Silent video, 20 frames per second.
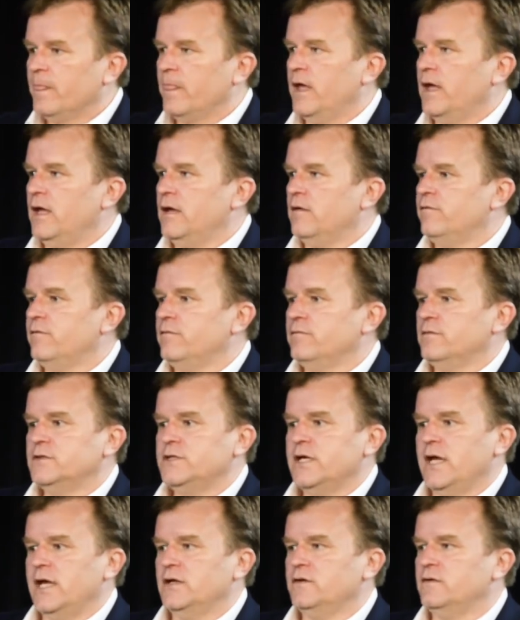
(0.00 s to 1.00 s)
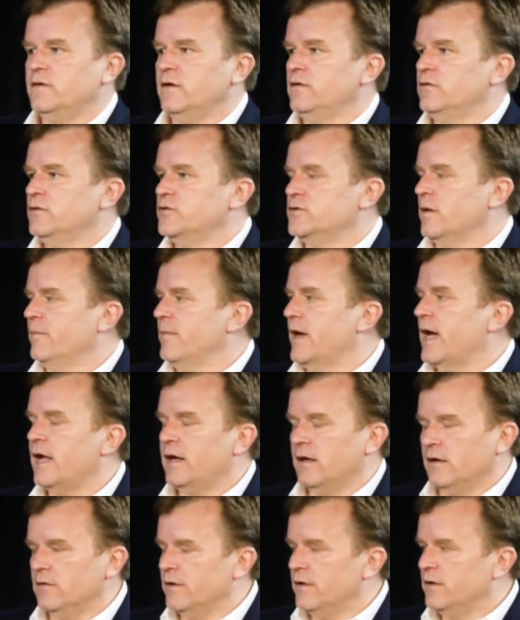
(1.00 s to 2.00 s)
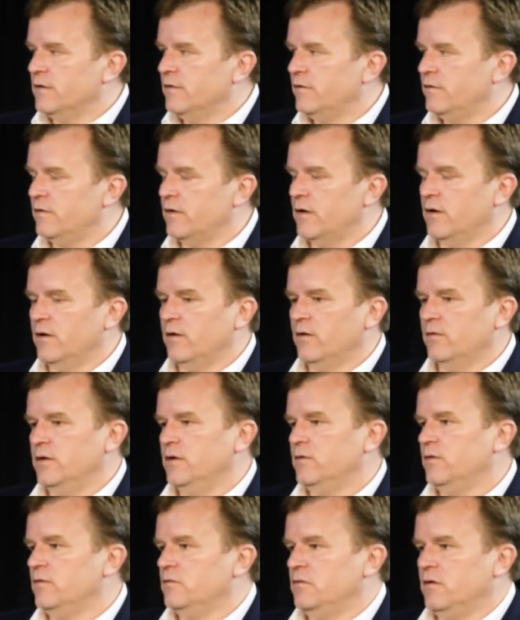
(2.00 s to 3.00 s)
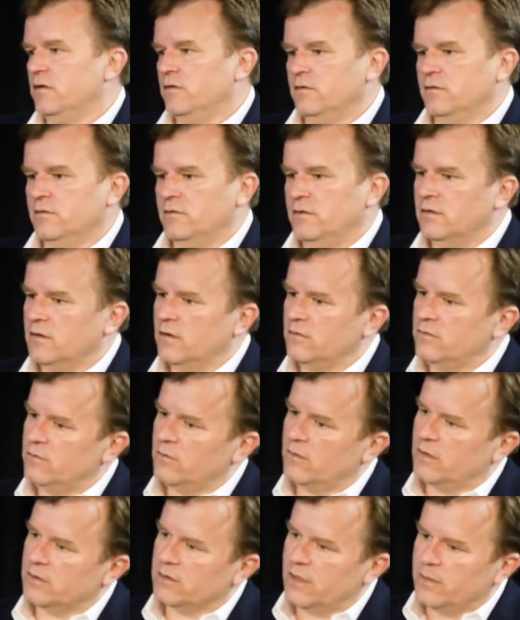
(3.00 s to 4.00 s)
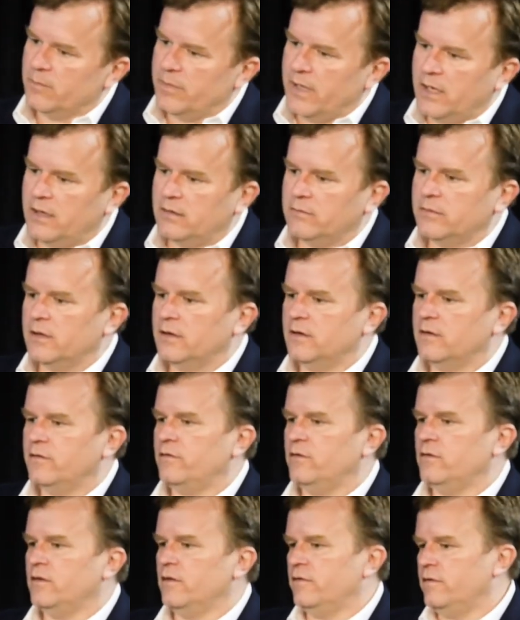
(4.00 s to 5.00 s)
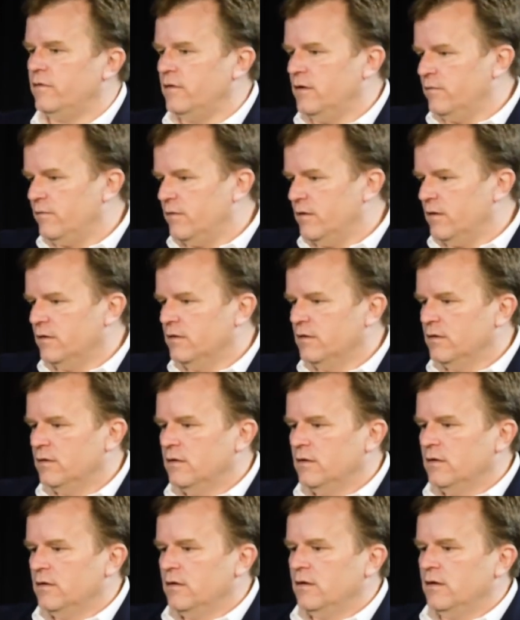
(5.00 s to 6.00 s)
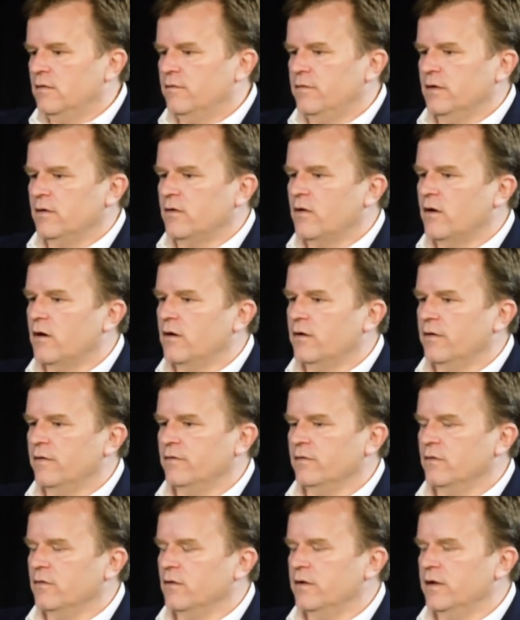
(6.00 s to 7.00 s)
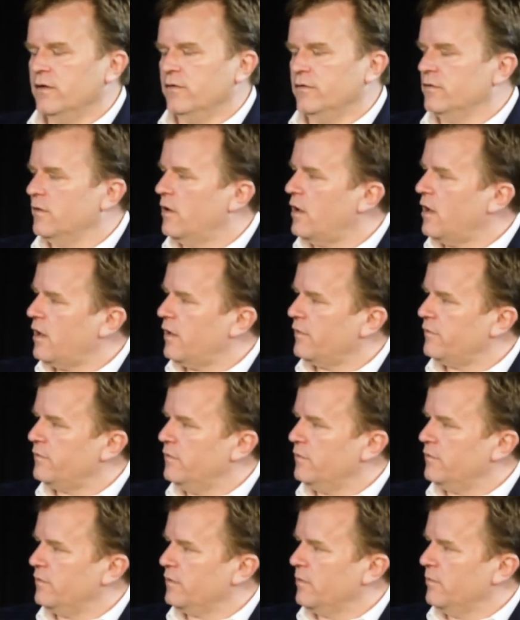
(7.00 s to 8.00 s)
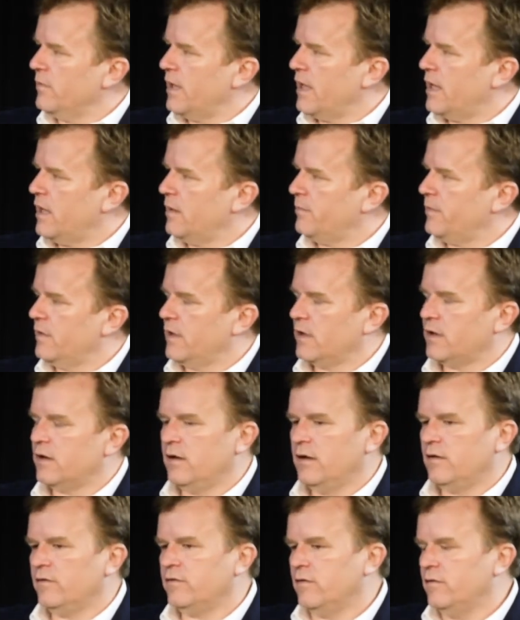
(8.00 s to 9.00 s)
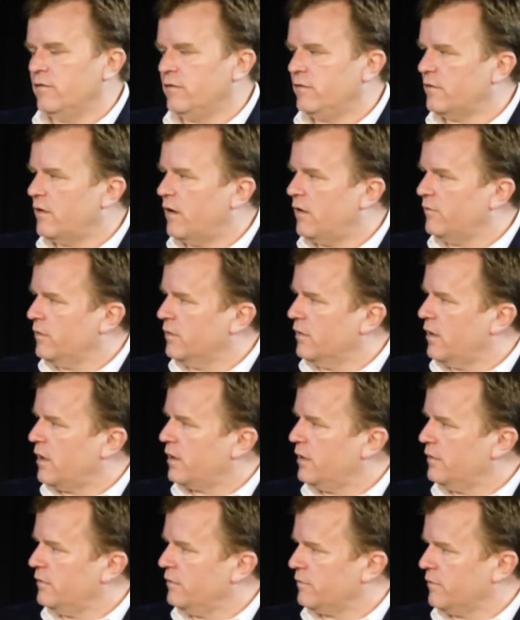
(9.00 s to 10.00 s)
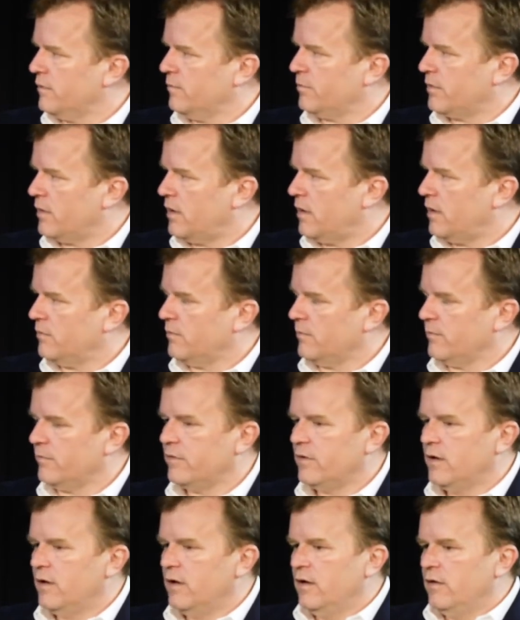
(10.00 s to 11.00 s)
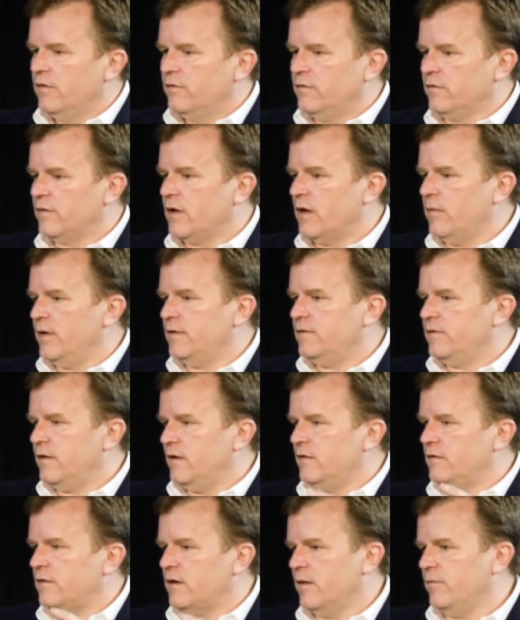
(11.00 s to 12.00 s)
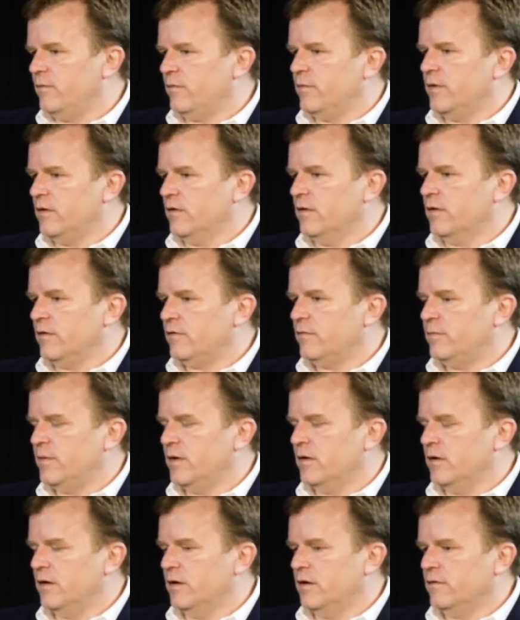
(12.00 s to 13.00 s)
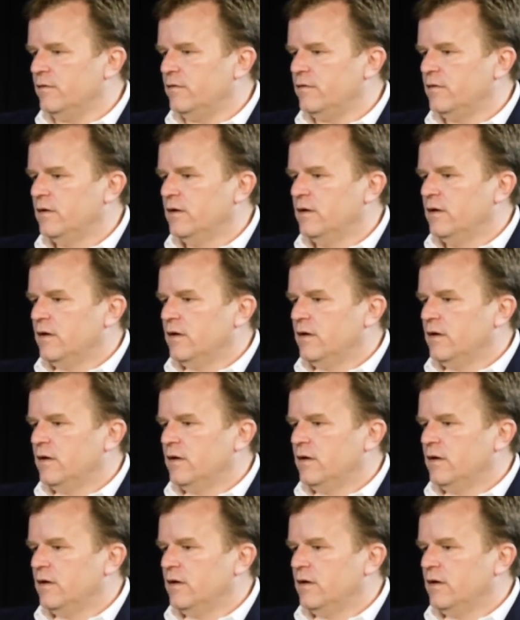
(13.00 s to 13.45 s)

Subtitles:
They've changed it dramatically. So you can do online payments. You can see if the car is lost using the map and that kind of thing. So they solve a lot of different problems. So it's got to be 10 times better experience.